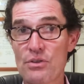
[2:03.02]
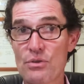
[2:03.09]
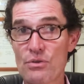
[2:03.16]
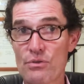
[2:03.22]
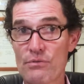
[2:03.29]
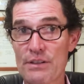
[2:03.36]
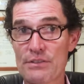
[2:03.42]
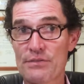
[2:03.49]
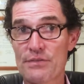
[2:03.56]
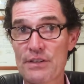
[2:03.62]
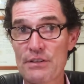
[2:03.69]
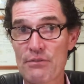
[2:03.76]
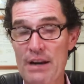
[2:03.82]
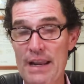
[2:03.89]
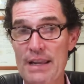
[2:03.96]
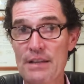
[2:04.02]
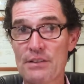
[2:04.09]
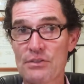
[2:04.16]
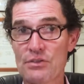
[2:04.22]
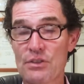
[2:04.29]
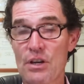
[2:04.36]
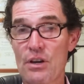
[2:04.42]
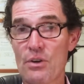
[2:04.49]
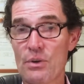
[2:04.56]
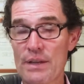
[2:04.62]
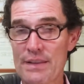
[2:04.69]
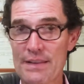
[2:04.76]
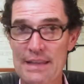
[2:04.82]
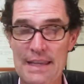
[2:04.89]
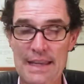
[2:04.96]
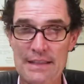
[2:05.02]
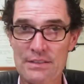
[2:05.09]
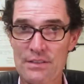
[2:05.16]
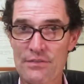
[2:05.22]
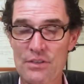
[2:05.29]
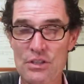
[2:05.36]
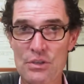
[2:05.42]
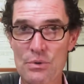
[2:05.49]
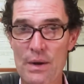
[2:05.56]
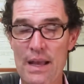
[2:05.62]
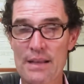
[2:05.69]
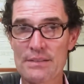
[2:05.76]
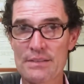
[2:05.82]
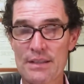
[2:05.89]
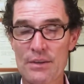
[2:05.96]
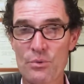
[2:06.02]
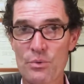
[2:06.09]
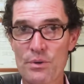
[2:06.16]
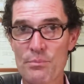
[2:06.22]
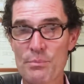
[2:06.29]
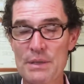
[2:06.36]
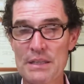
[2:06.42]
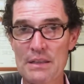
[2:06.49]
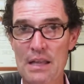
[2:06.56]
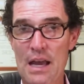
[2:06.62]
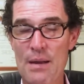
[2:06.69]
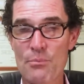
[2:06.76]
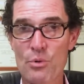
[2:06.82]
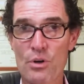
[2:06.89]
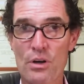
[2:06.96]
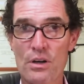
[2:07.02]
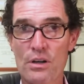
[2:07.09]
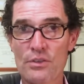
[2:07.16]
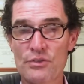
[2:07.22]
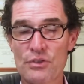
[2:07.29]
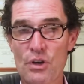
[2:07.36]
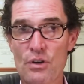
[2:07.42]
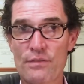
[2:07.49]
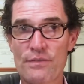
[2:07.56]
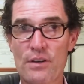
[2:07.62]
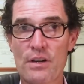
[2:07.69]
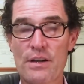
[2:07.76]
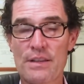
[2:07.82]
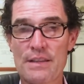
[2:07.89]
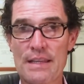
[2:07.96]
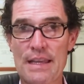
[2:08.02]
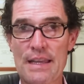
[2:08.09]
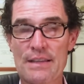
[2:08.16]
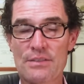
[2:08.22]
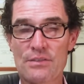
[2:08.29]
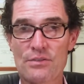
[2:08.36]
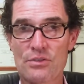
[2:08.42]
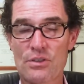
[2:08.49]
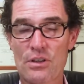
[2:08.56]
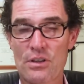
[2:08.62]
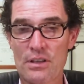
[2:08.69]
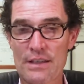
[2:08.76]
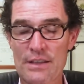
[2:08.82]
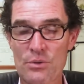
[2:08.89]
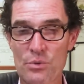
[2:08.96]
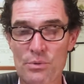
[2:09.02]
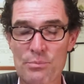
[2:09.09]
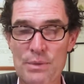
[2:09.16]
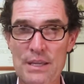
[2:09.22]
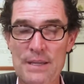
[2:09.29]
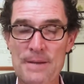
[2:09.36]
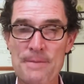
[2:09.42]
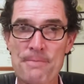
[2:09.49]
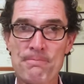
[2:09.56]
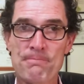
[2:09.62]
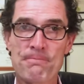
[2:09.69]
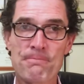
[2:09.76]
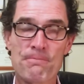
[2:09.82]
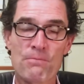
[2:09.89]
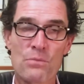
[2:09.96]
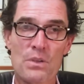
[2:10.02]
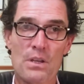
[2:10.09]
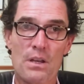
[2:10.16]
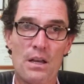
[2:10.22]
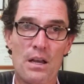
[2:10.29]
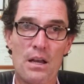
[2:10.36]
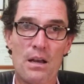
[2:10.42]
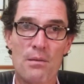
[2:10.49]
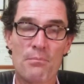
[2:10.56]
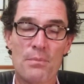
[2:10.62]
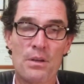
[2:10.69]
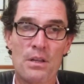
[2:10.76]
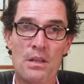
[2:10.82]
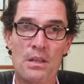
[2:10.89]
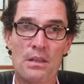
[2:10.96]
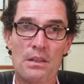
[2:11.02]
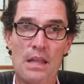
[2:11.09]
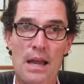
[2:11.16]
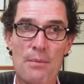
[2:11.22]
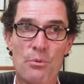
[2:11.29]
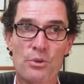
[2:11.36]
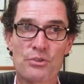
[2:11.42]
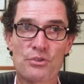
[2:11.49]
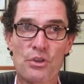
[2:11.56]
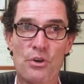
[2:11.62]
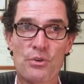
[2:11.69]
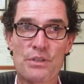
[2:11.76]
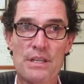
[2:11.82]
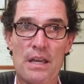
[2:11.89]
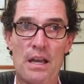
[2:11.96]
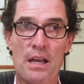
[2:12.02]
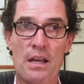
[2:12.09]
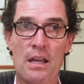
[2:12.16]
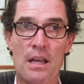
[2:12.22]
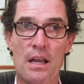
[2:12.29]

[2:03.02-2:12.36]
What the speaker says: to the risk-free rate. So in the case of the US, it would be LIBOR SOFR. In the case of sterling, it would be LIBOR SONIA